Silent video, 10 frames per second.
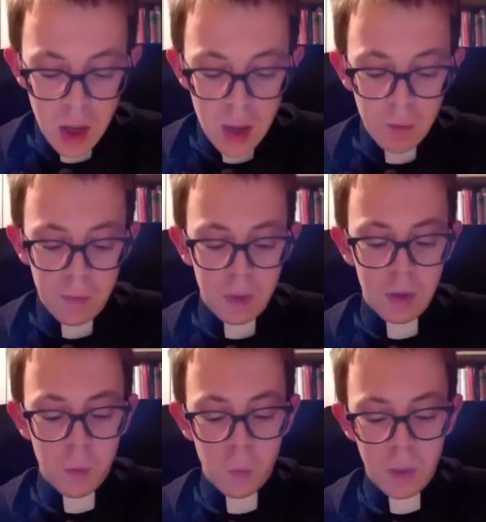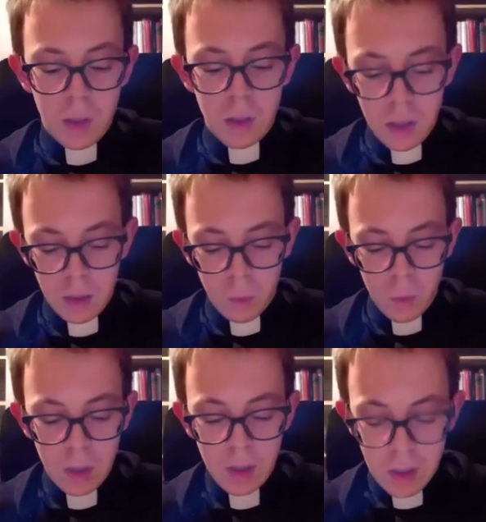with
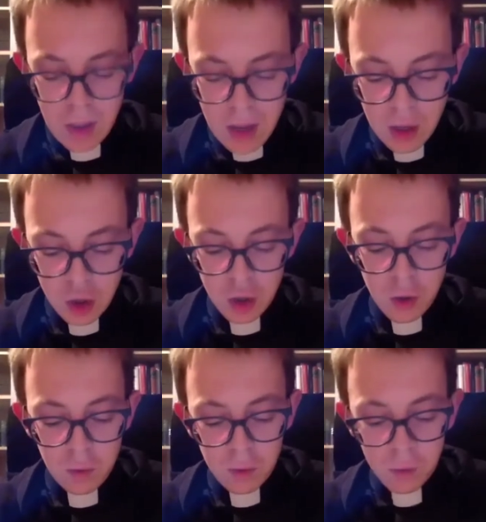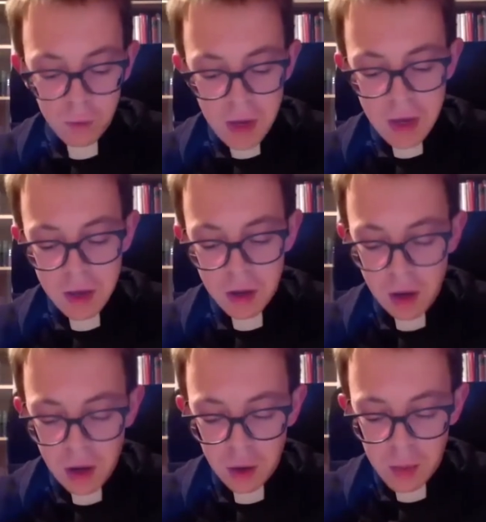the intention of conveying a
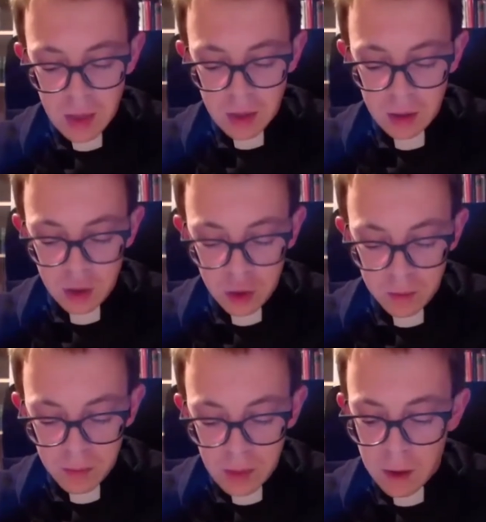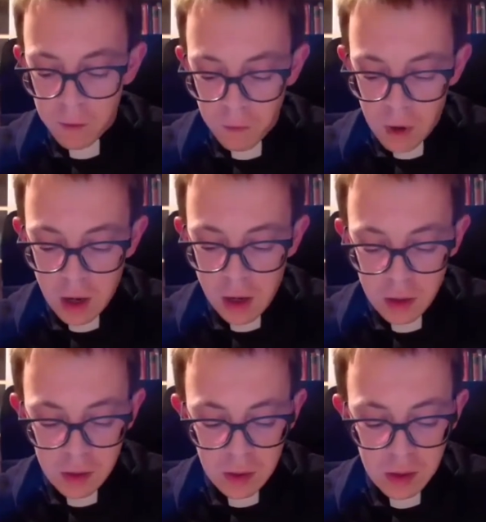clear message.
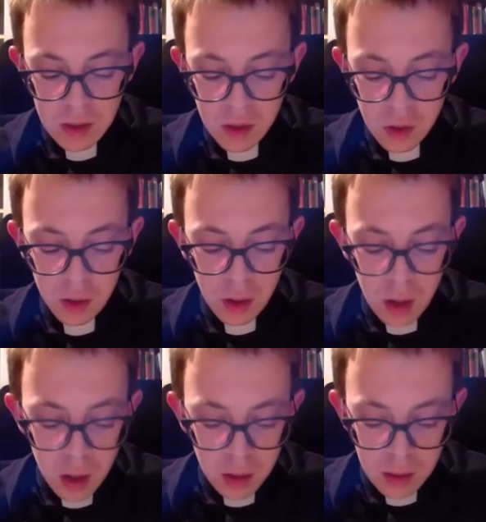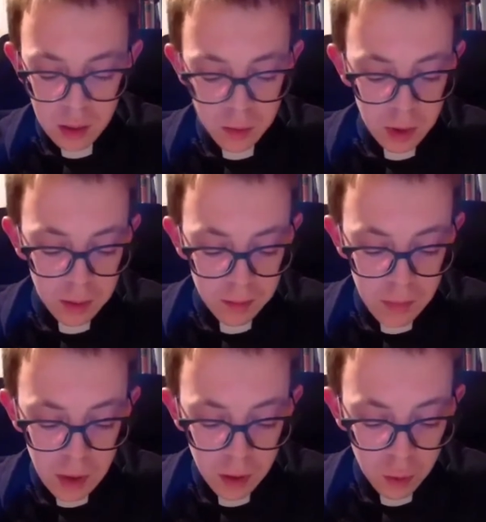Violence is not the answer,
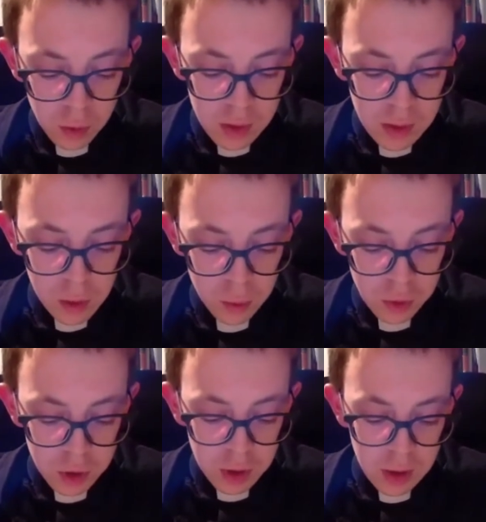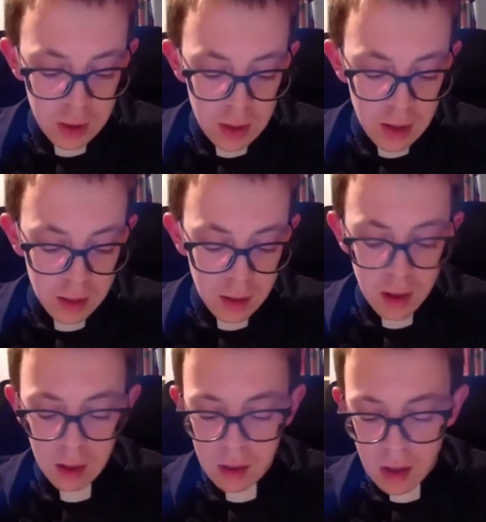nor the solution, and
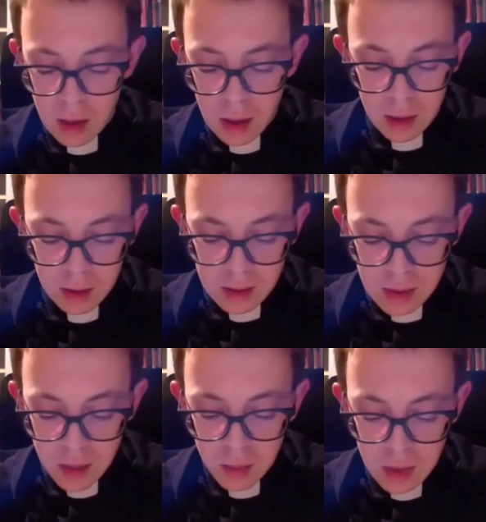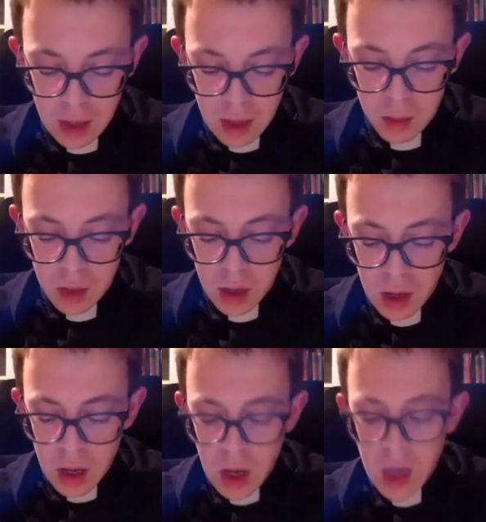at the same time,
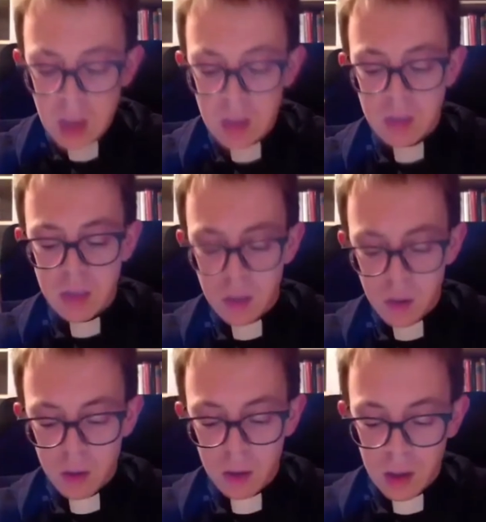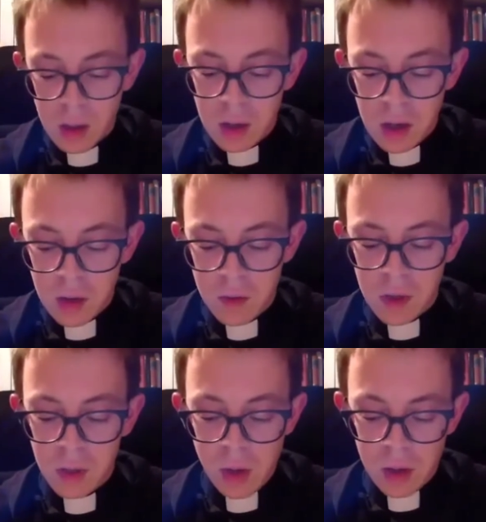it is not an
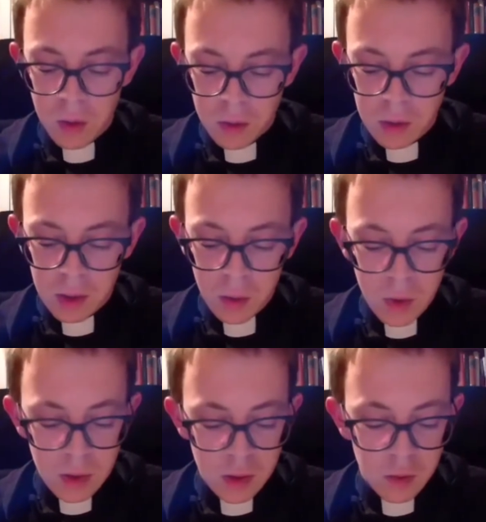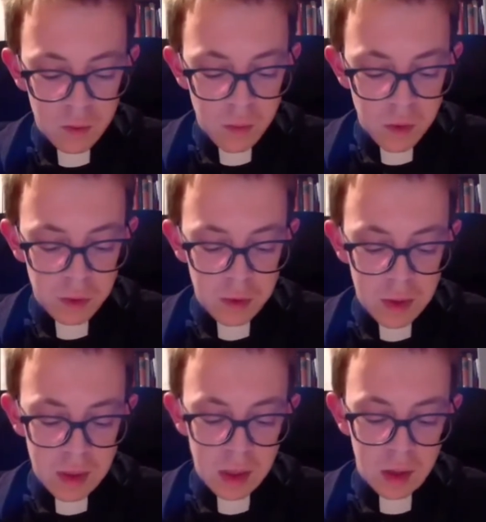inevitable consequence of
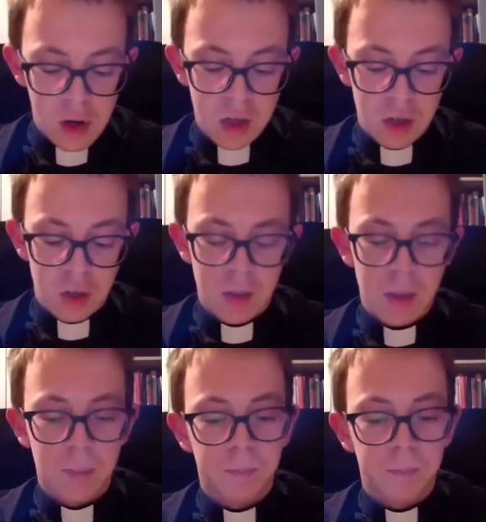monotheistic religions.